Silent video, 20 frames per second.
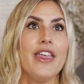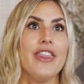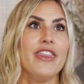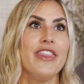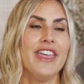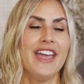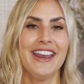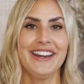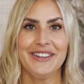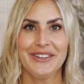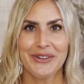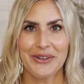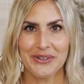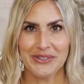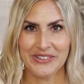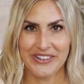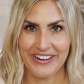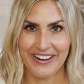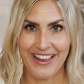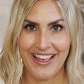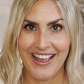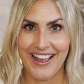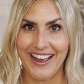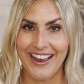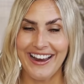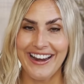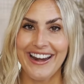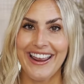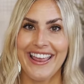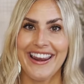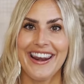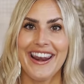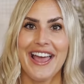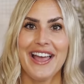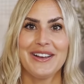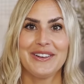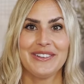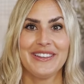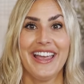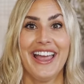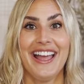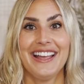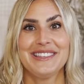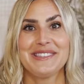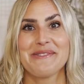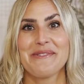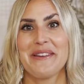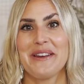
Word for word: Then you go online, and that's